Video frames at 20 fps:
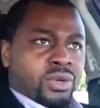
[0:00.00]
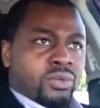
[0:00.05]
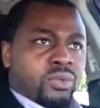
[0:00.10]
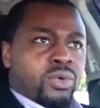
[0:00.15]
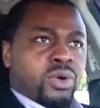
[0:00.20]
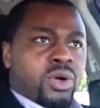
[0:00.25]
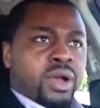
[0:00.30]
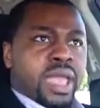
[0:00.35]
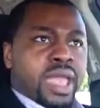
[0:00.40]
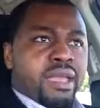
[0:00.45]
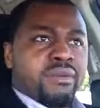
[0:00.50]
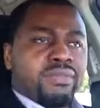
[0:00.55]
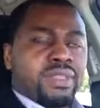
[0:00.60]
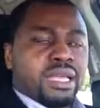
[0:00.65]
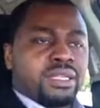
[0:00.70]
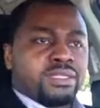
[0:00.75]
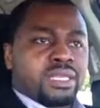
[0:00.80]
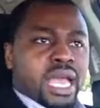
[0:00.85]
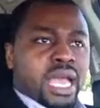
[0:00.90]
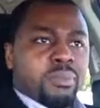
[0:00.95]
will have
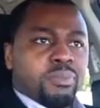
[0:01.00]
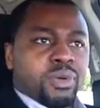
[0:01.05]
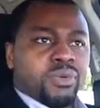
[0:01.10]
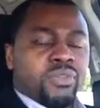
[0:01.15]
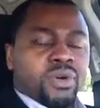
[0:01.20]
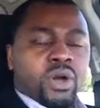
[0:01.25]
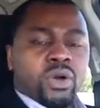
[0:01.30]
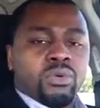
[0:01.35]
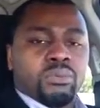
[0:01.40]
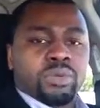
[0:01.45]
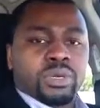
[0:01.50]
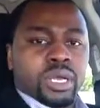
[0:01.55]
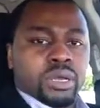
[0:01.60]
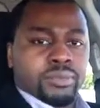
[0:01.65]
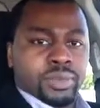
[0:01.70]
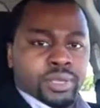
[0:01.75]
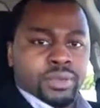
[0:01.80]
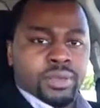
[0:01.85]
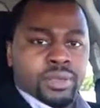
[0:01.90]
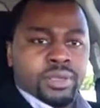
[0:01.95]
that type of
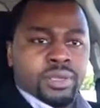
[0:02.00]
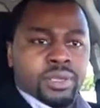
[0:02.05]
homecoming.